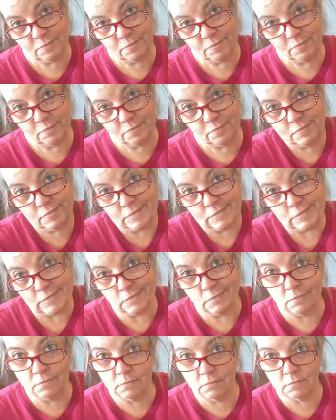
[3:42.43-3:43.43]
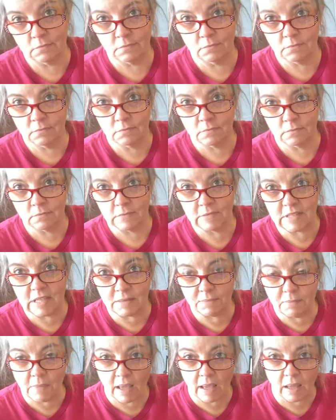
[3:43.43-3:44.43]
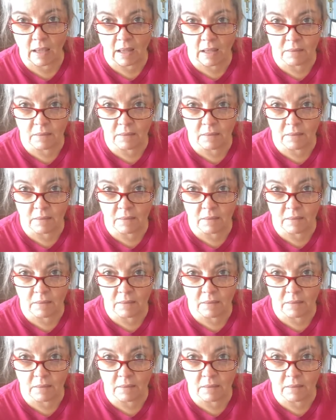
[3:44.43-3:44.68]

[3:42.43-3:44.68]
but didn't make it.